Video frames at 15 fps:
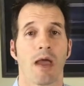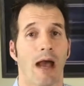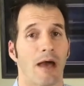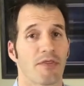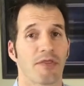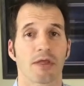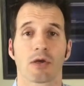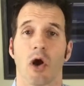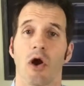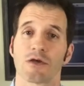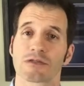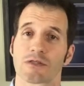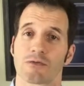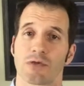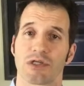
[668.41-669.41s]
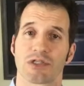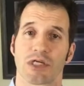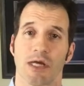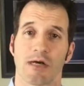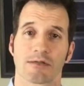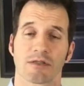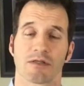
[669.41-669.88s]
I think also reaching
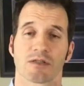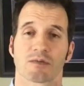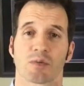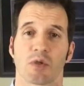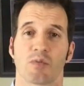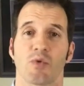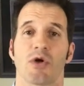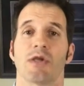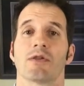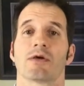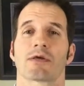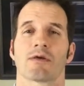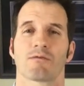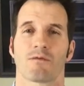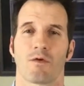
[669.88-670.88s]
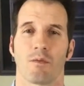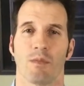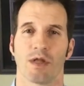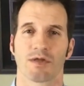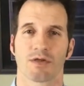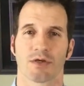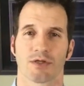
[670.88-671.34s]
out to those people and looking for
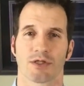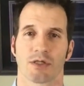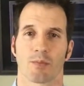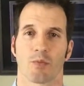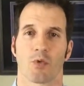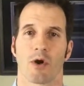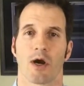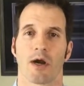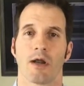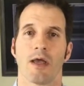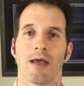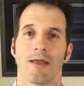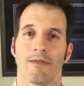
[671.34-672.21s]
mentorship where